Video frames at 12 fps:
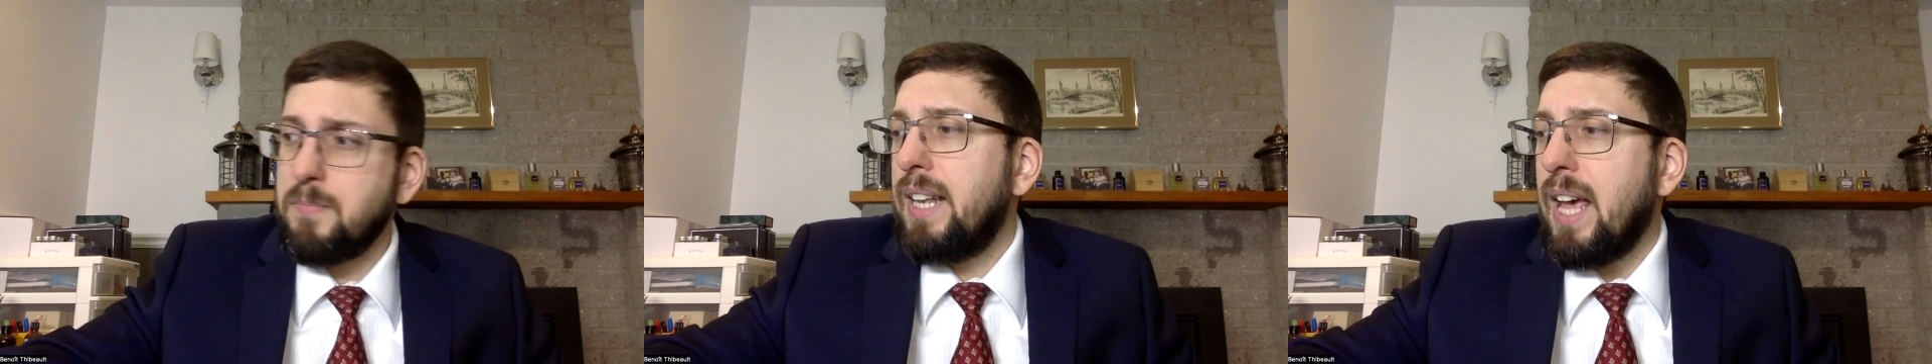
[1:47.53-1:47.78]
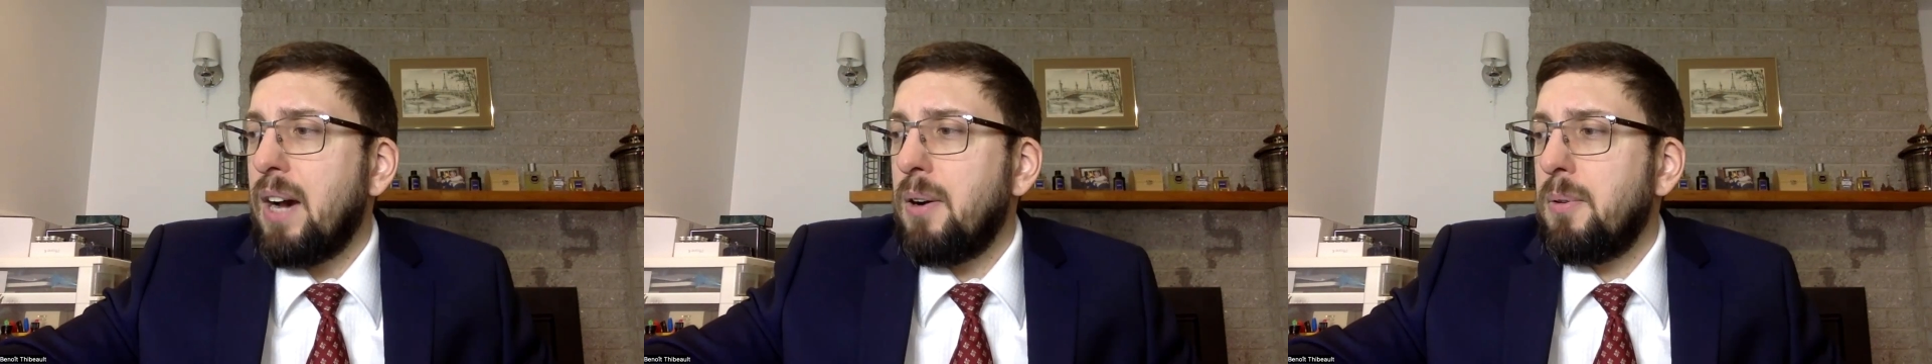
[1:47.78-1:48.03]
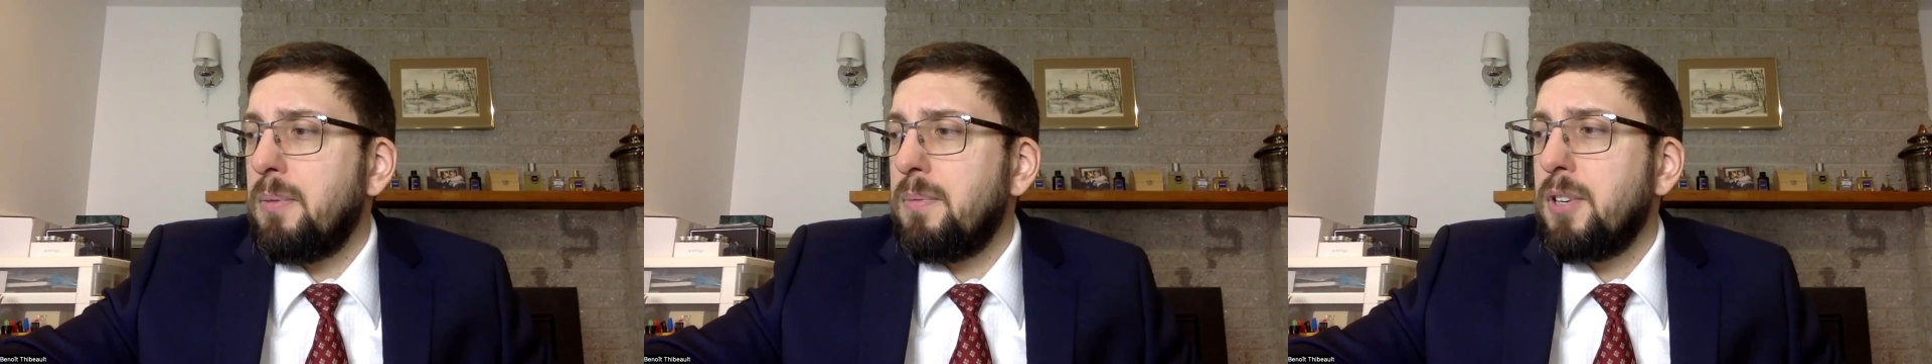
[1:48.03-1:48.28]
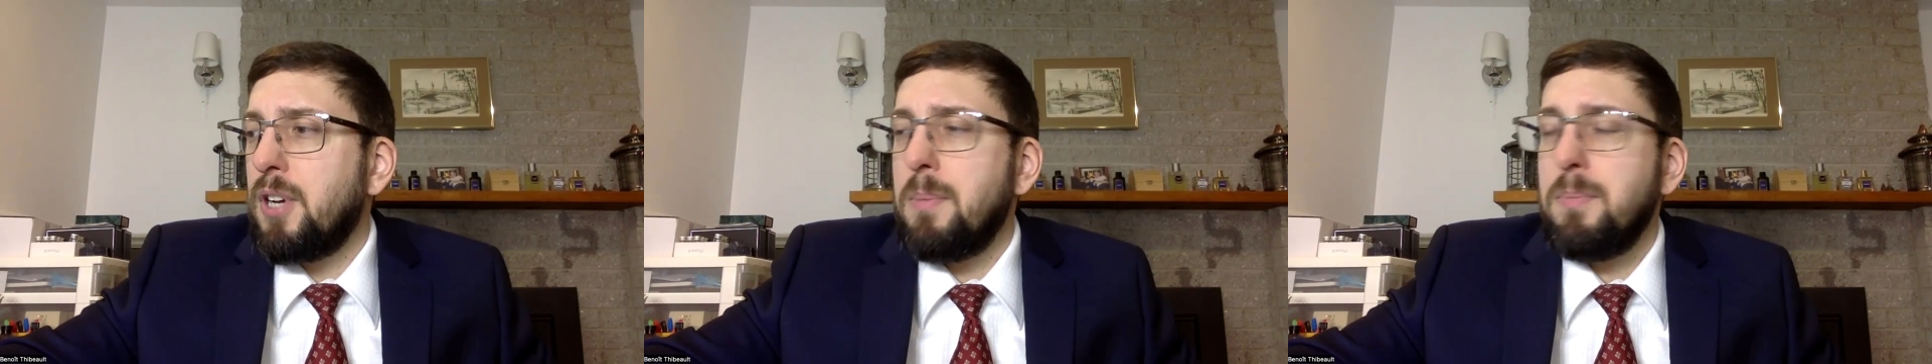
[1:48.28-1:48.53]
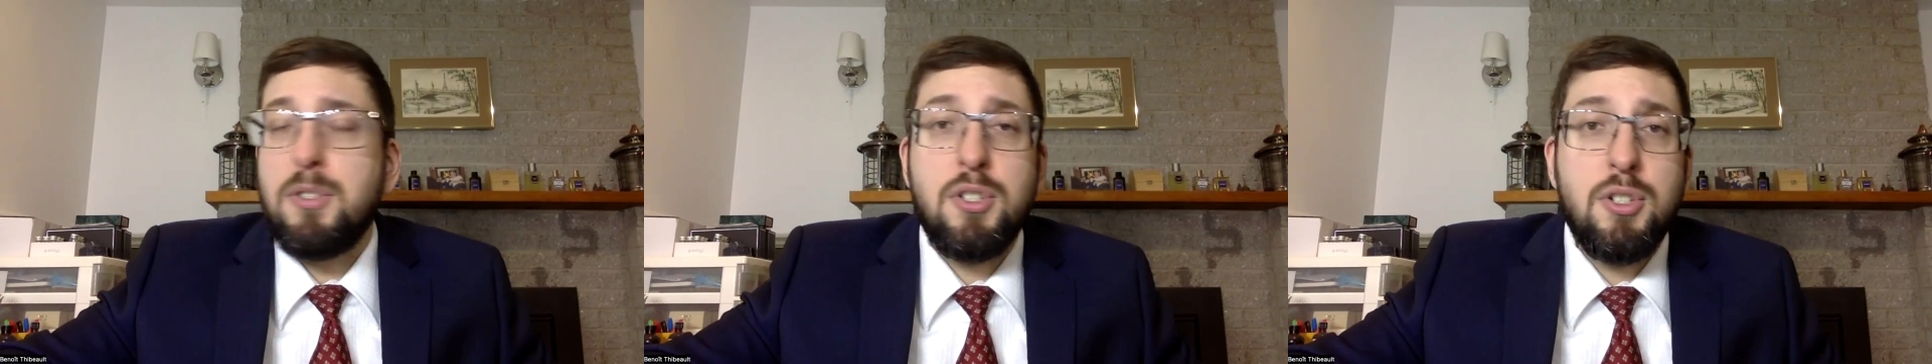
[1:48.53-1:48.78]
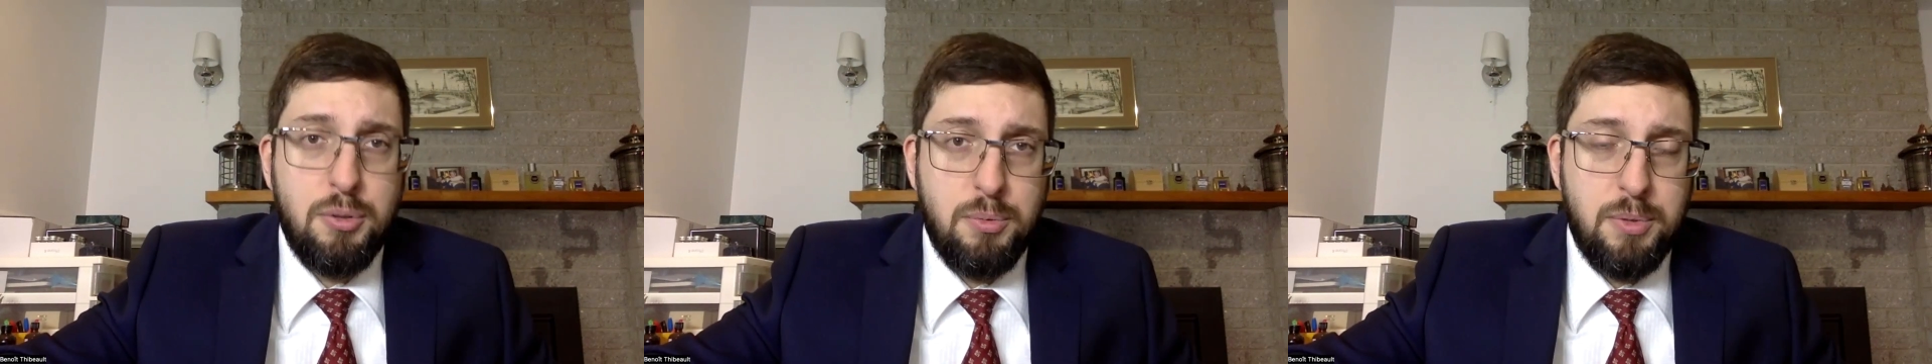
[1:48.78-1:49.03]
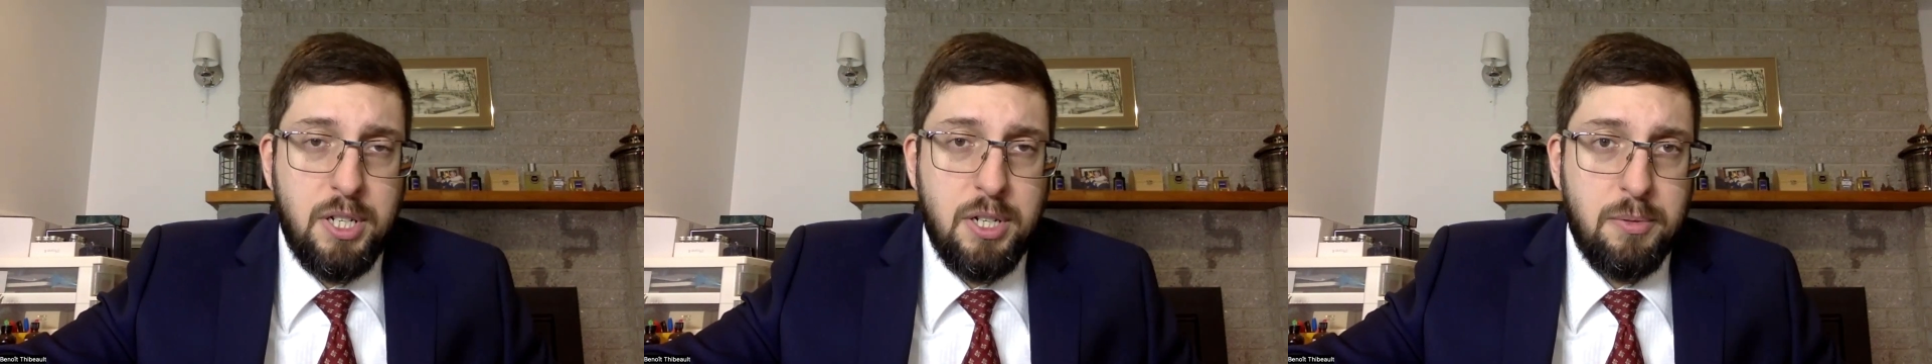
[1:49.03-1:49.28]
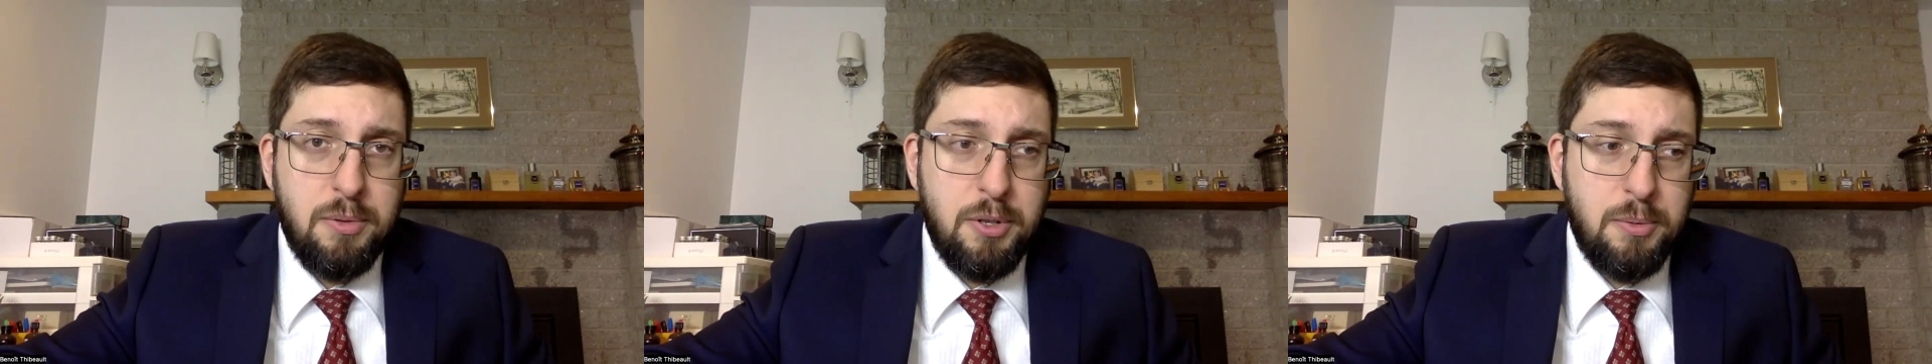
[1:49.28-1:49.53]
Now comes to
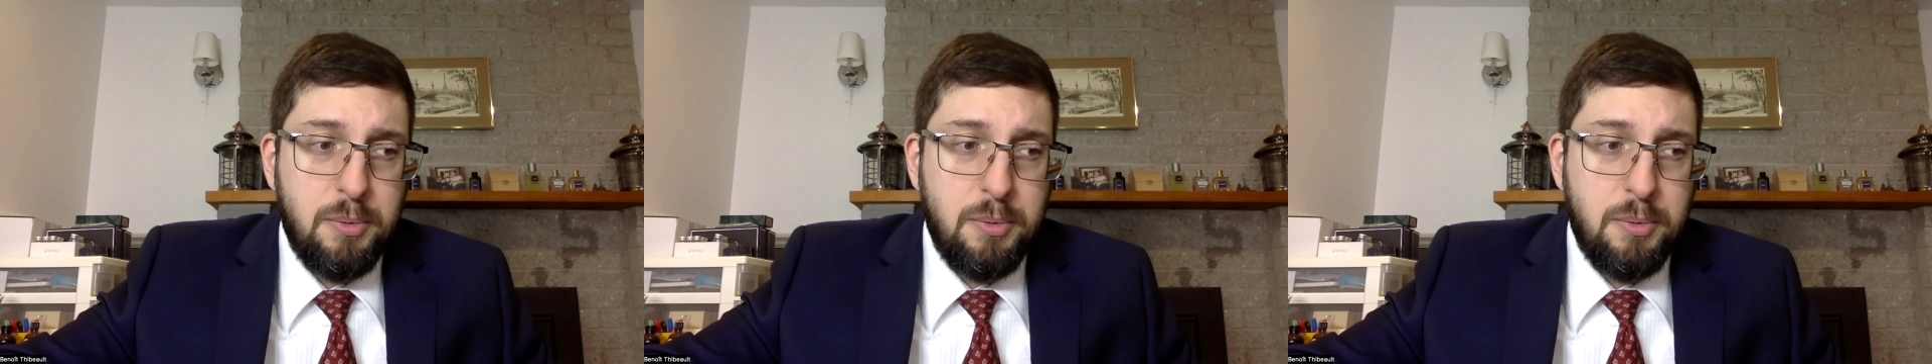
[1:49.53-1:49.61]
the